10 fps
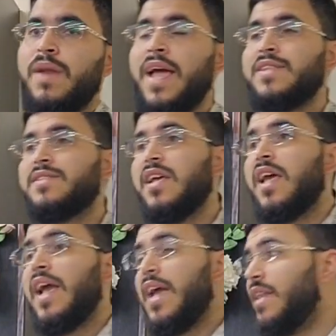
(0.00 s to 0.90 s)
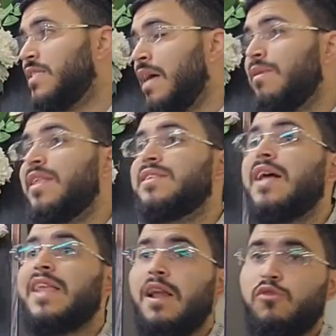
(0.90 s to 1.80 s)
plants, and it's something that's
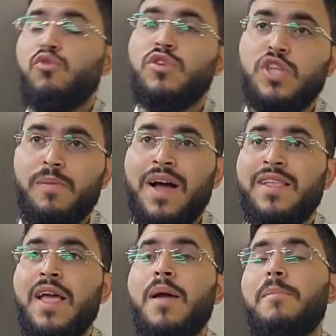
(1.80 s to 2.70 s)
not allowed to do in Shabbat,